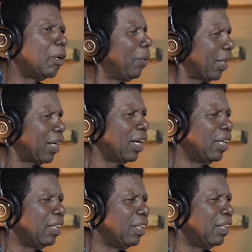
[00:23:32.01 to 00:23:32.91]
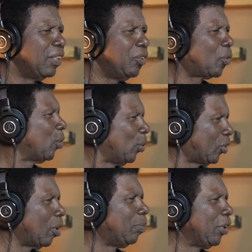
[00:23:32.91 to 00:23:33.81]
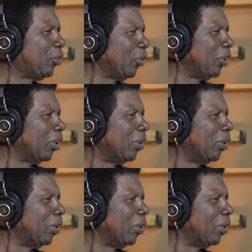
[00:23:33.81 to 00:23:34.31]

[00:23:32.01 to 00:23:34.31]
Baker, you could do something too, you know.